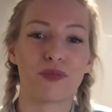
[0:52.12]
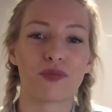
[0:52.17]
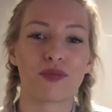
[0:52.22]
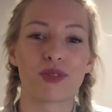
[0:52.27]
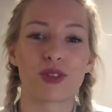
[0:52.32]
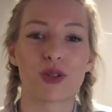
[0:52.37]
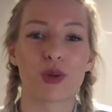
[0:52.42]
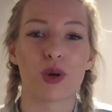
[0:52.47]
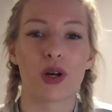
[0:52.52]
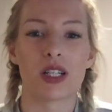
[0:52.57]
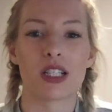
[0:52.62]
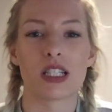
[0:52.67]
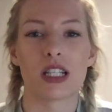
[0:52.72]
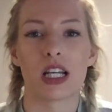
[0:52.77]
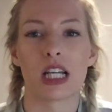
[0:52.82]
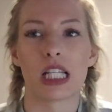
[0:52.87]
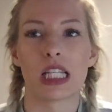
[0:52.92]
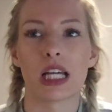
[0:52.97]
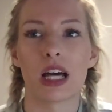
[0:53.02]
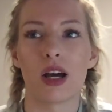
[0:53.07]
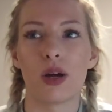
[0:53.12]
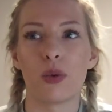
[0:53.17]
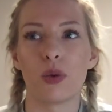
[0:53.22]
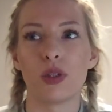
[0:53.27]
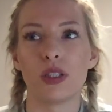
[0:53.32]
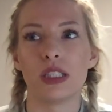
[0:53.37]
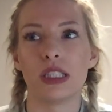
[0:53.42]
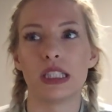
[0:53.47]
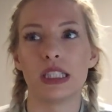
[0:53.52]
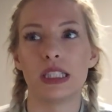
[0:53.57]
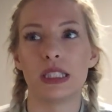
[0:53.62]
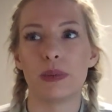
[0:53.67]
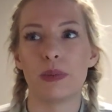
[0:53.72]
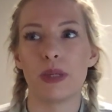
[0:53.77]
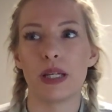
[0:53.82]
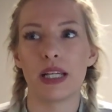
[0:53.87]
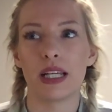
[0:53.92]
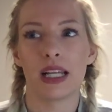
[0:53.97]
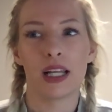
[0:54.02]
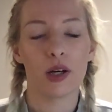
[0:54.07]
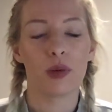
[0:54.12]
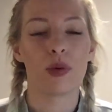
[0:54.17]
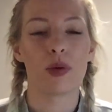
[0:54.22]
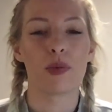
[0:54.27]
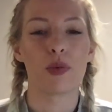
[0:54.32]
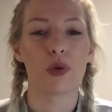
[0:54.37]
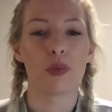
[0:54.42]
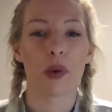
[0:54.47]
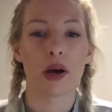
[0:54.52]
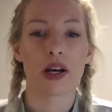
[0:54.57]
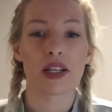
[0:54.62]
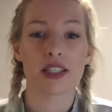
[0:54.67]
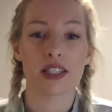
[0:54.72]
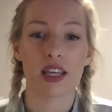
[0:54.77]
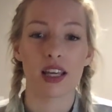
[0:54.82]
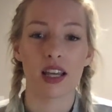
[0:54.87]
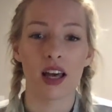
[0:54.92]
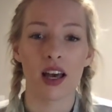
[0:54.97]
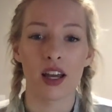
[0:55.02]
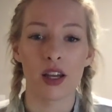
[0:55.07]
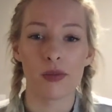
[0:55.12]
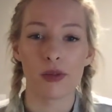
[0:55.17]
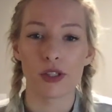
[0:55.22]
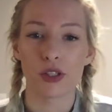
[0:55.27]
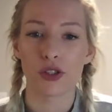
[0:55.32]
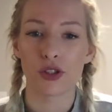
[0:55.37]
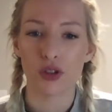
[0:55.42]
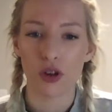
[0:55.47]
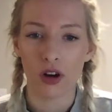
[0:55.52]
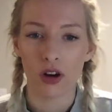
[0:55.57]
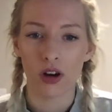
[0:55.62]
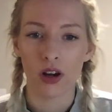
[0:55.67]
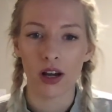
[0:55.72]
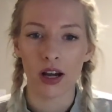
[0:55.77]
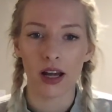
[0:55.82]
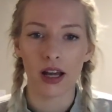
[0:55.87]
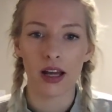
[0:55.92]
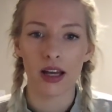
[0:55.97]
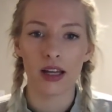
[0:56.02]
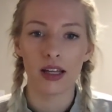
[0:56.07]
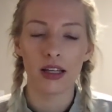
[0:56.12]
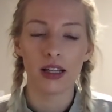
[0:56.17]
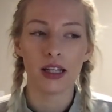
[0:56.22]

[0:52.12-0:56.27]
So I decided that I wanted to be a little bit more muscular and a bit stronger.